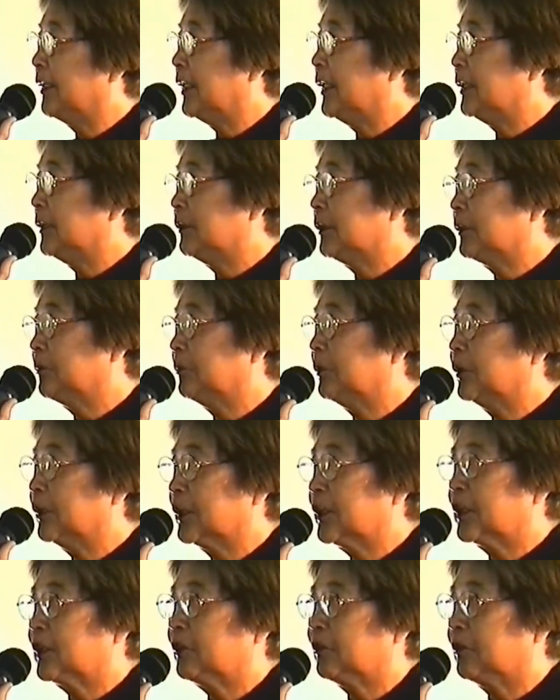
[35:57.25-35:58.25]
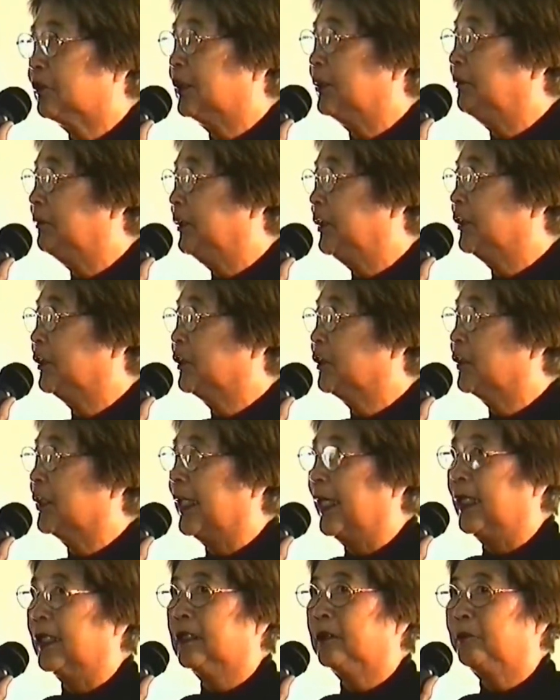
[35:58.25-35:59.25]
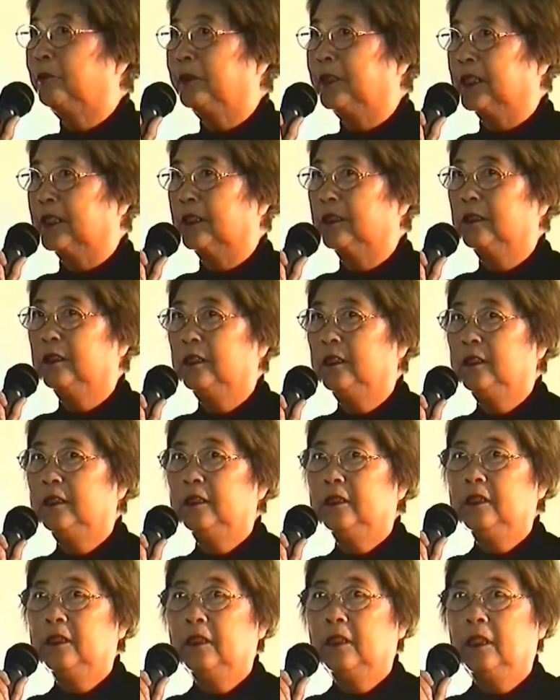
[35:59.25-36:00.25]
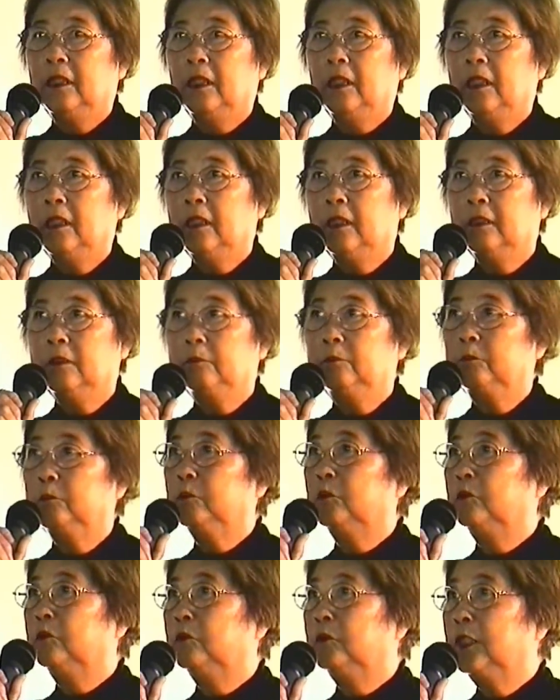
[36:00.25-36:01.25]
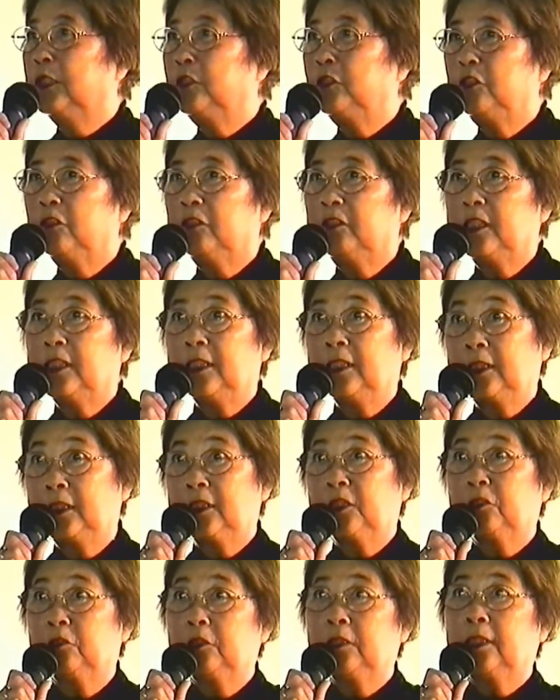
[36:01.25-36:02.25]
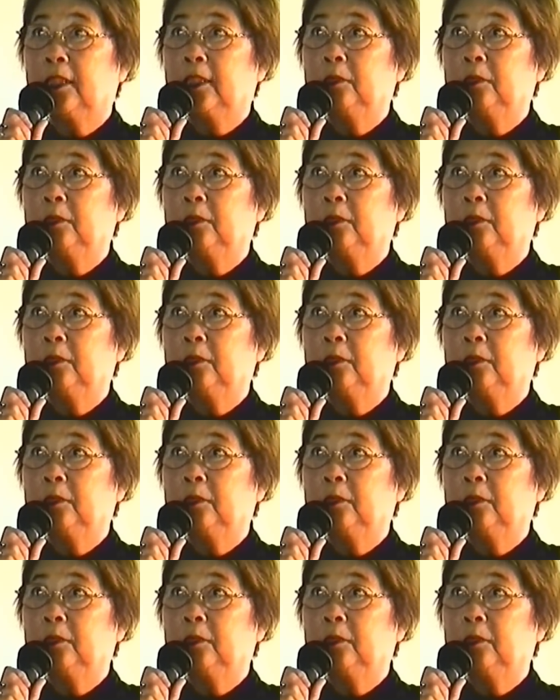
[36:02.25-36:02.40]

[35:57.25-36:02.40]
There is more story beyond that, but um, what do you think? Is this good